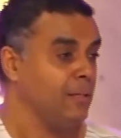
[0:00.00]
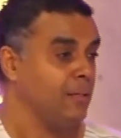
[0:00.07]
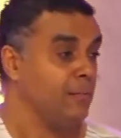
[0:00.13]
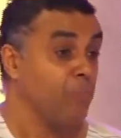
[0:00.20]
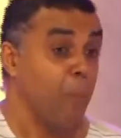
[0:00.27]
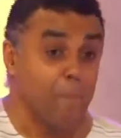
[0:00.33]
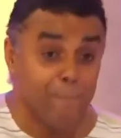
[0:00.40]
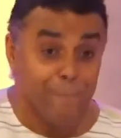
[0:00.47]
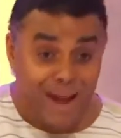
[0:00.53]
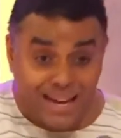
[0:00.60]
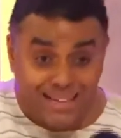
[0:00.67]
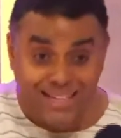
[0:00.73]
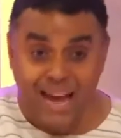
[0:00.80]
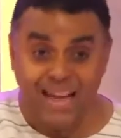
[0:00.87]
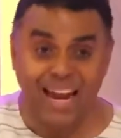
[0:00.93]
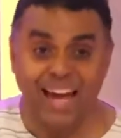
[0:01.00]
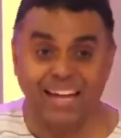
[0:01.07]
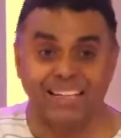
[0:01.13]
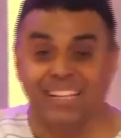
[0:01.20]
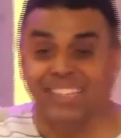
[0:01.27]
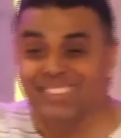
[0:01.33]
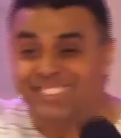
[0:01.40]
Murder, like
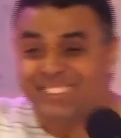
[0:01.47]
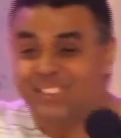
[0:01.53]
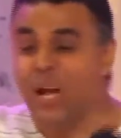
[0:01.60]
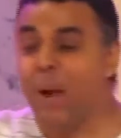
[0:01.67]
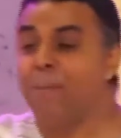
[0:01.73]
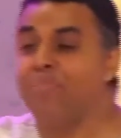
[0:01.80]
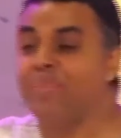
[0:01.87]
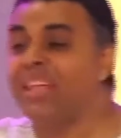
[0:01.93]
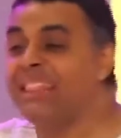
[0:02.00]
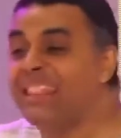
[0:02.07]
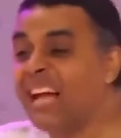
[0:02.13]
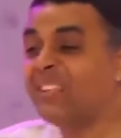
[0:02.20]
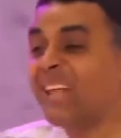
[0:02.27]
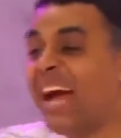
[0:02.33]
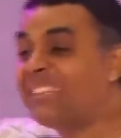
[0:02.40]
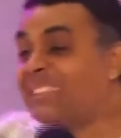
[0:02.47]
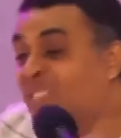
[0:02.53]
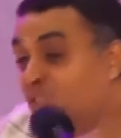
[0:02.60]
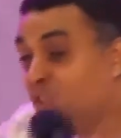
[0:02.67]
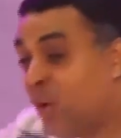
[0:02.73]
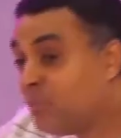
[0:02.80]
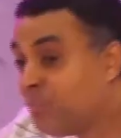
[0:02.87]
it's something that has
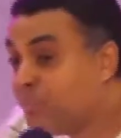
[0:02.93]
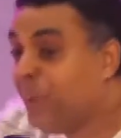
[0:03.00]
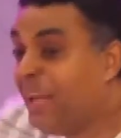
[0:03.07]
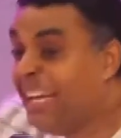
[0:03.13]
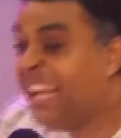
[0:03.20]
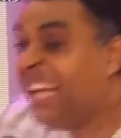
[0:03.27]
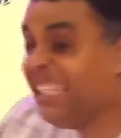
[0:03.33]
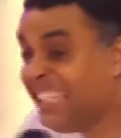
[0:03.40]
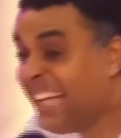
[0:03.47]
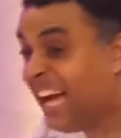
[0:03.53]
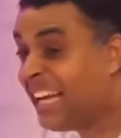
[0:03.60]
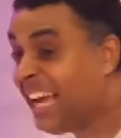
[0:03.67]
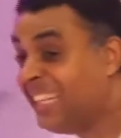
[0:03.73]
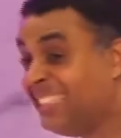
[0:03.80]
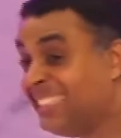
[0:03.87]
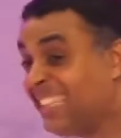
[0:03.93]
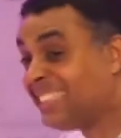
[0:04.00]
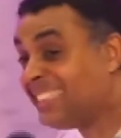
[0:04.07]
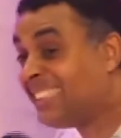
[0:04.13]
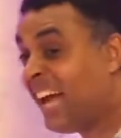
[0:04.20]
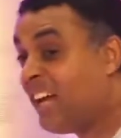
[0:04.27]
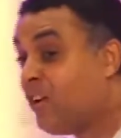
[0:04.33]
not been in Ghana and it's a
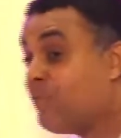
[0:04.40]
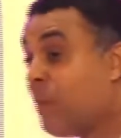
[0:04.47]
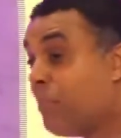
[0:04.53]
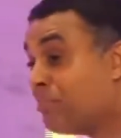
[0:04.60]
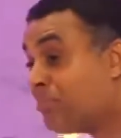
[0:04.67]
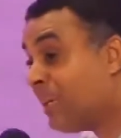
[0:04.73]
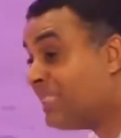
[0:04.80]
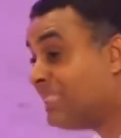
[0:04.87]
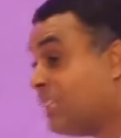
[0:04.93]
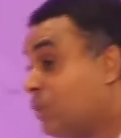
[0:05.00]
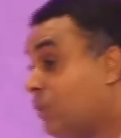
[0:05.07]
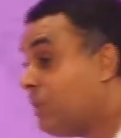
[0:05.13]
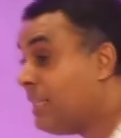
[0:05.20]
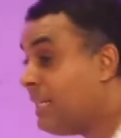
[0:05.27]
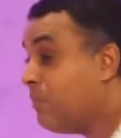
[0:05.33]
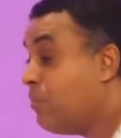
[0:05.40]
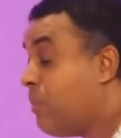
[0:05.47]
sign of the presence of the devil.